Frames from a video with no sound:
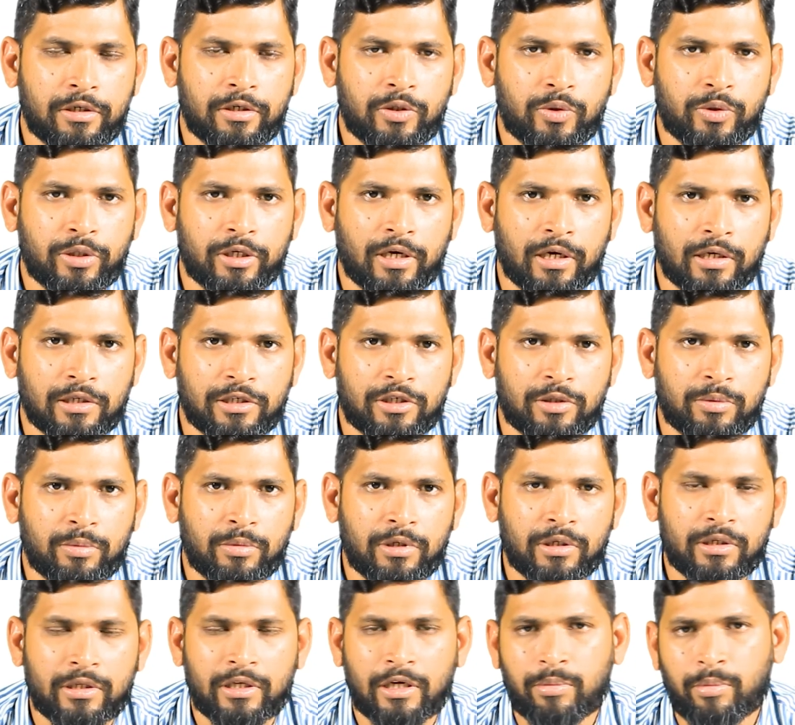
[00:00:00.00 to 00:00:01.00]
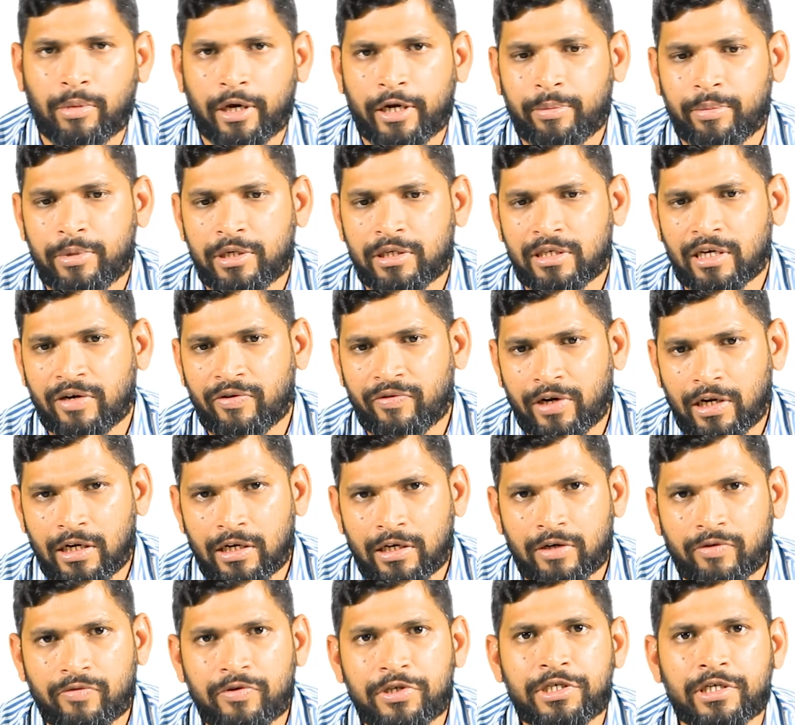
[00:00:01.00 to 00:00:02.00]
to the customer, there might be several
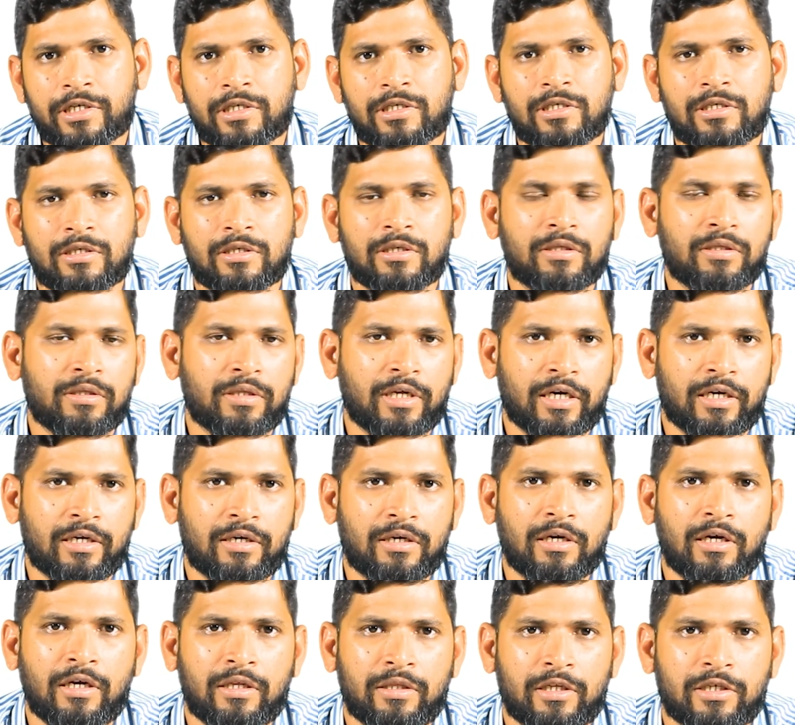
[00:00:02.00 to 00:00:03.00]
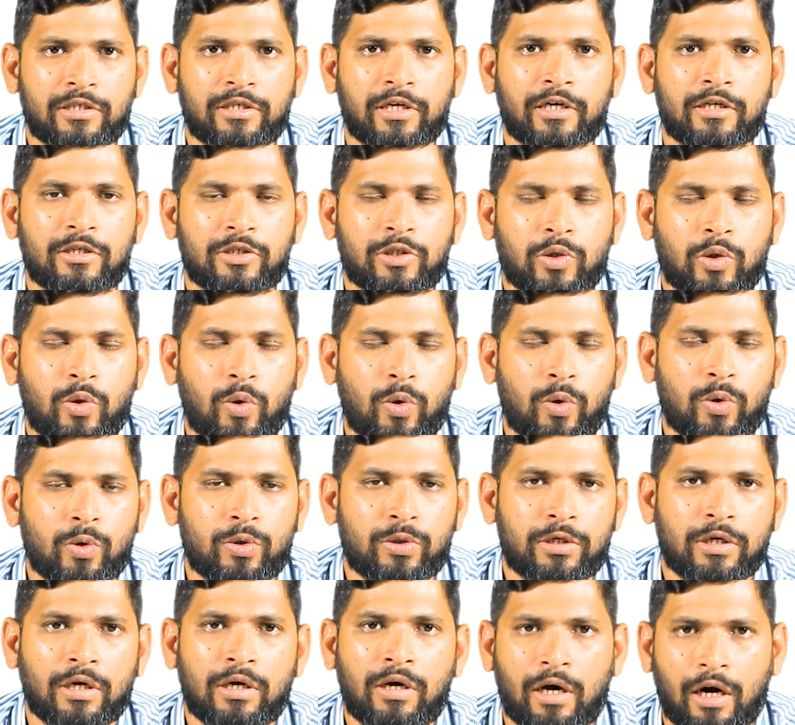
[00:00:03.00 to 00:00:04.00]
revisions that the sales quote
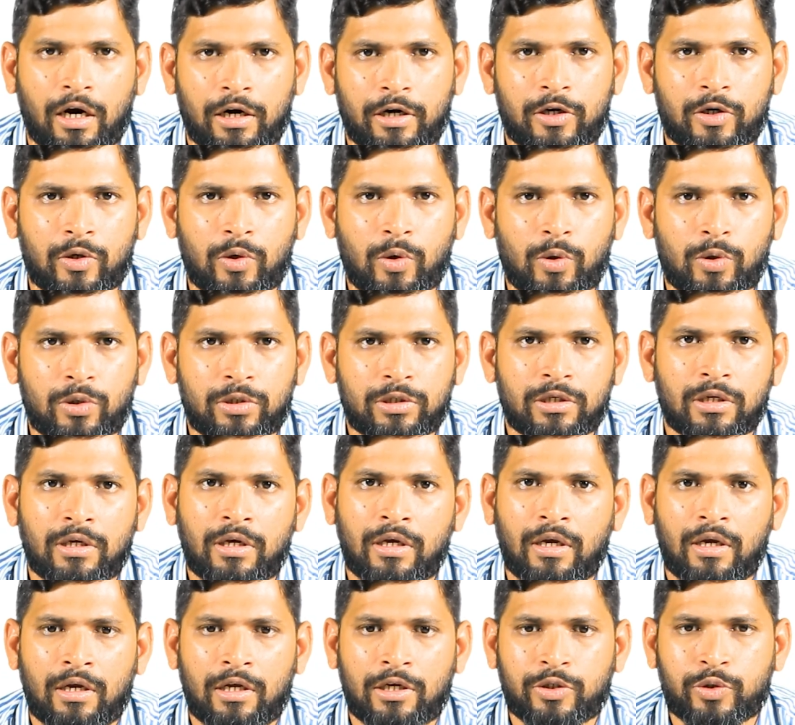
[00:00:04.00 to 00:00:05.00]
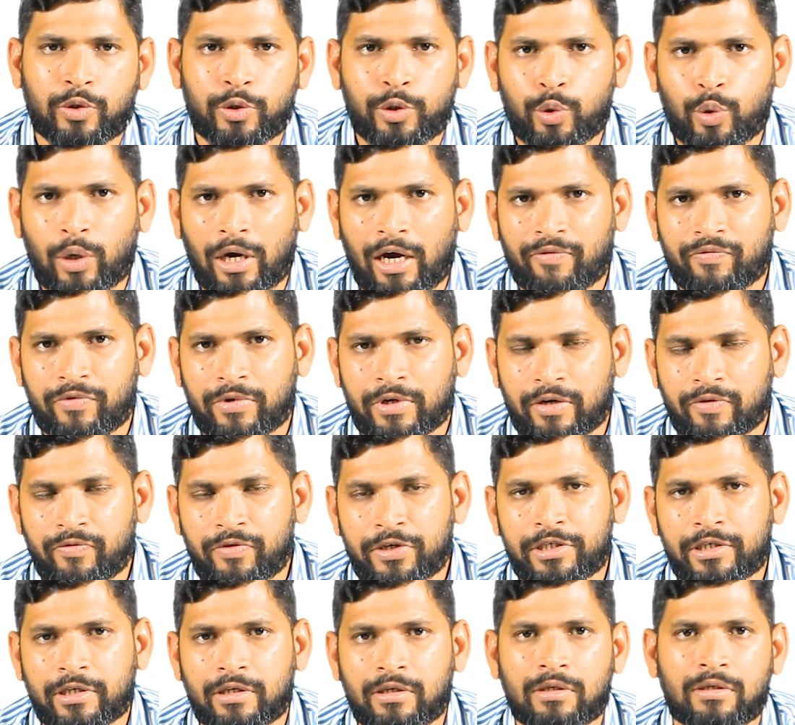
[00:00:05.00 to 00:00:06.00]
undergoes. So you have the
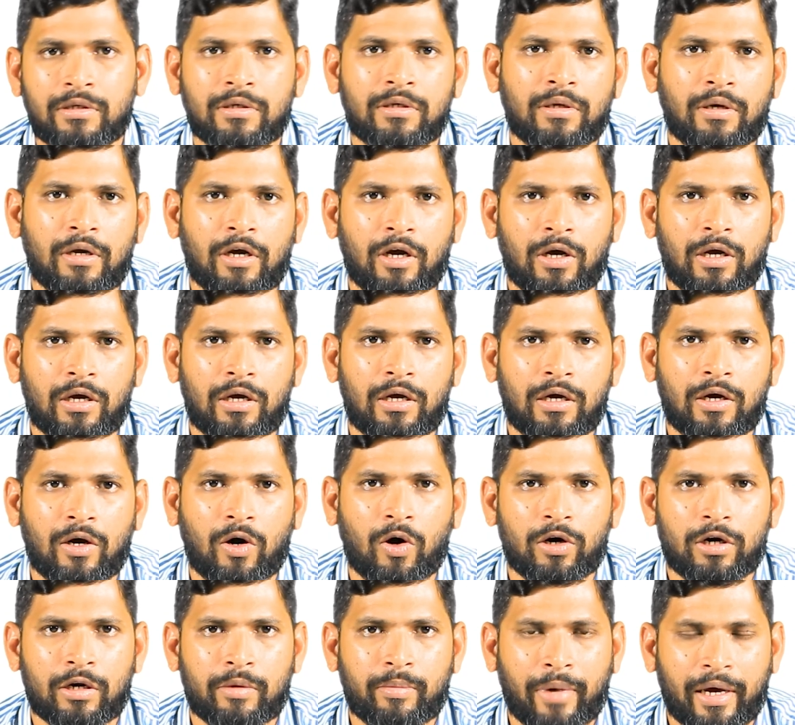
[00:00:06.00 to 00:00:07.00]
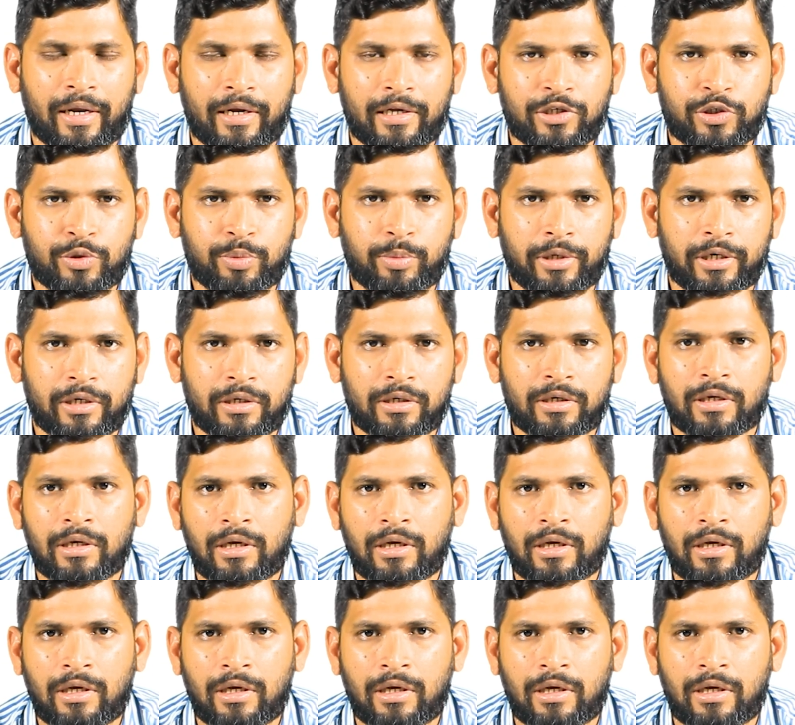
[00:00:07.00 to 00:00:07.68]
revision order management.